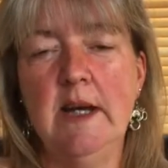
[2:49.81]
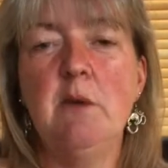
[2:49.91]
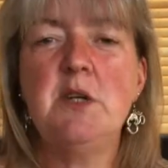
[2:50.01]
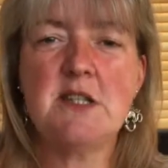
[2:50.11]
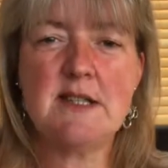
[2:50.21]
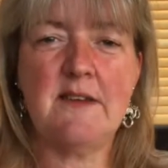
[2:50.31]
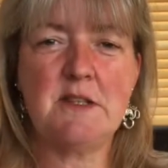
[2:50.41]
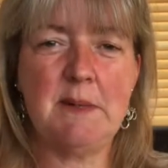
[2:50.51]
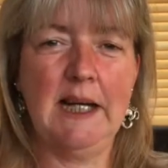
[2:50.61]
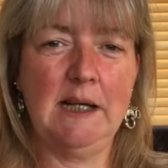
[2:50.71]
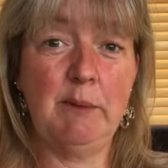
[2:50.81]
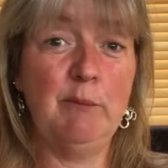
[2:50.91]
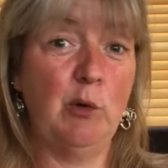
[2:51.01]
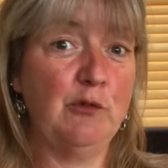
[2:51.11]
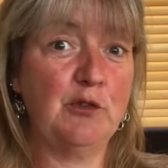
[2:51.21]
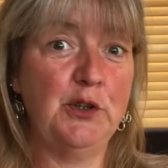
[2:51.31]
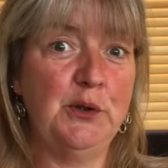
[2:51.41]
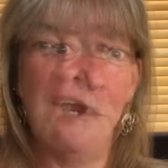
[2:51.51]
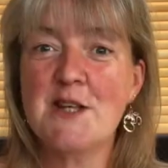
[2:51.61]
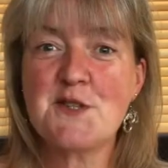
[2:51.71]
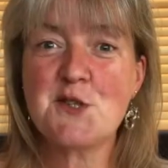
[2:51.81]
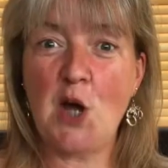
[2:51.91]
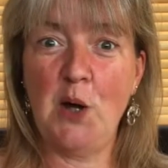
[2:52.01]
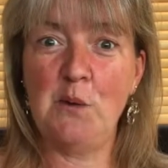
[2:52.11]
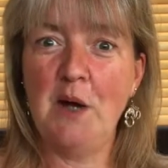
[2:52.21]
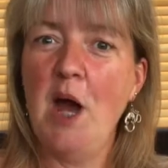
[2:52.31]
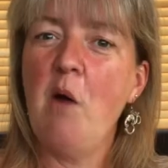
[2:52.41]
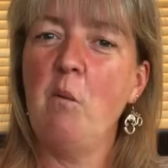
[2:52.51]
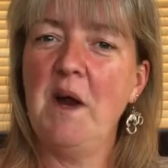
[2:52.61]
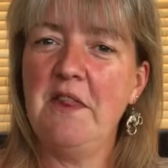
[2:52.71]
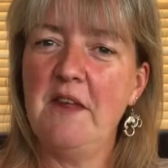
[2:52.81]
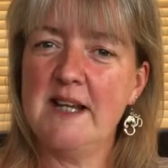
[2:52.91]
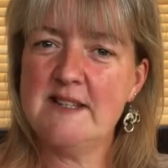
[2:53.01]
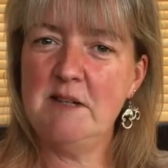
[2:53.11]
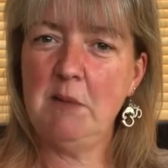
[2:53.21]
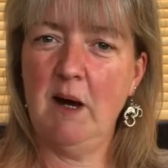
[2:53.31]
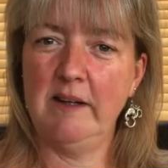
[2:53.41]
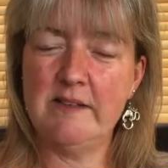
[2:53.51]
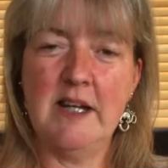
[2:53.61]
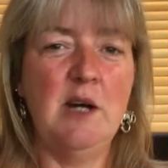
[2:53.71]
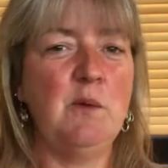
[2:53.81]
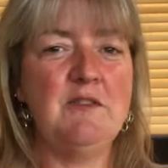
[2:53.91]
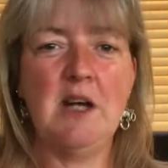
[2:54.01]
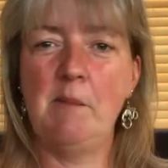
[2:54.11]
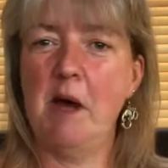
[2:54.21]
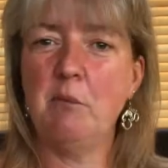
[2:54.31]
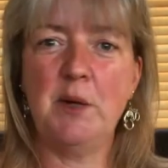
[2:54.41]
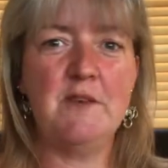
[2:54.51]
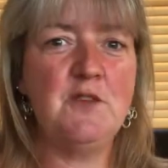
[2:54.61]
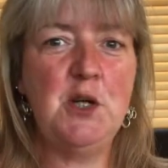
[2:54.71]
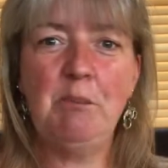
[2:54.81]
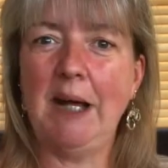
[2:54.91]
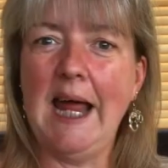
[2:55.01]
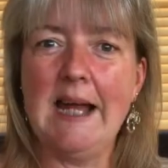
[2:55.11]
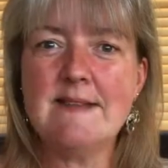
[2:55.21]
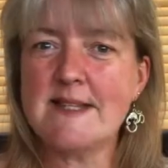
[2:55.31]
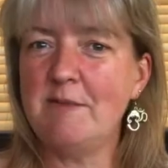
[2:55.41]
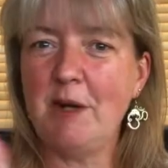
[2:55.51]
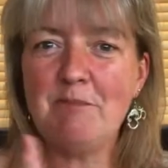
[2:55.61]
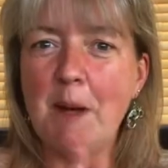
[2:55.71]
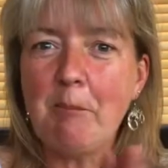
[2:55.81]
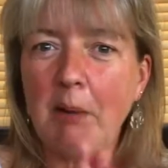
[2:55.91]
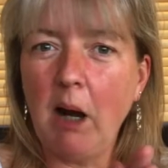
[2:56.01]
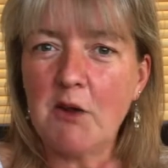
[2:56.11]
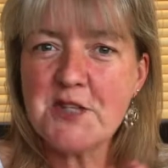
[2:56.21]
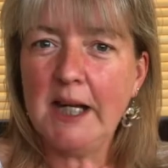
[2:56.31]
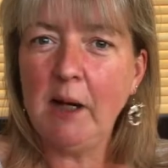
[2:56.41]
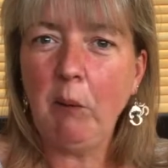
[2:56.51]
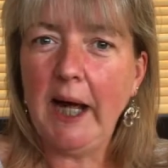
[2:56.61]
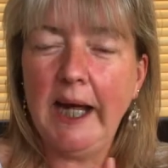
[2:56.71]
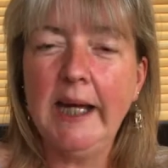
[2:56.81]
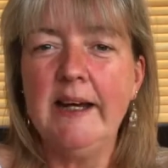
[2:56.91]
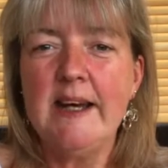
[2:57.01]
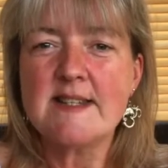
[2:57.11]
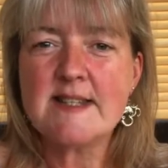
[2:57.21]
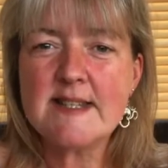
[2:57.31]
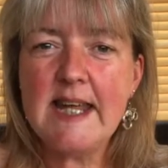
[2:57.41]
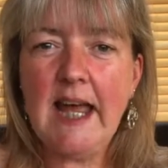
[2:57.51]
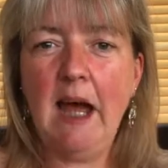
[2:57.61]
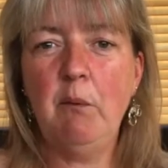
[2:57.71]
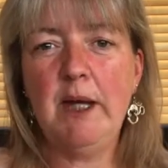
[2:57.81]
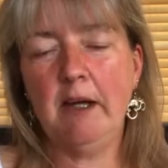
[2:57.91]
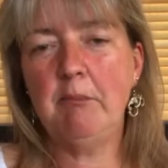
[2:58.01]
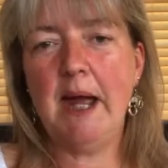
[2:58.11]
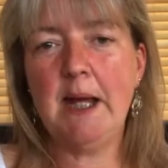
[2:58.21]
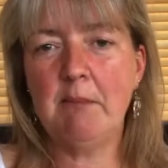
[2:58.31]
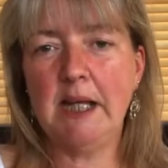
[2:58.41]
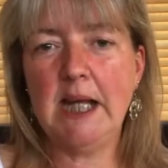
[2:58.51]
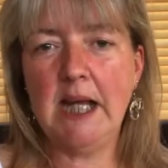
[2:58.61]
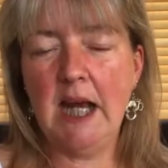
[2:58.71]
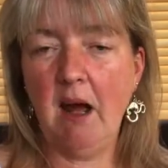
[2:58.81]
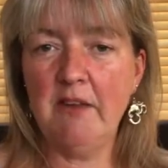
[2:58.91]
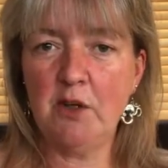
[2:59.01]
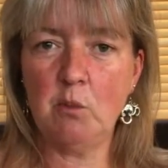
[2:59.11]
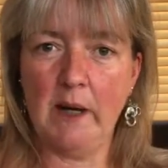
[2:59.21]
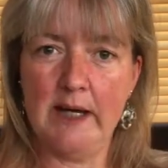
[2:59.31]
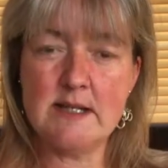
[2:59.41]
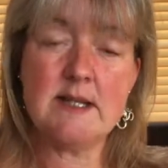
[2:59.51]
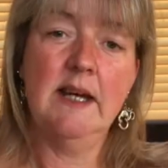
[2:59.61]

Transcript: We just have to be a little bit more frugal. So with that in mind, we've come up with a few plans and we've been plotting away to see how we can make money in other ways.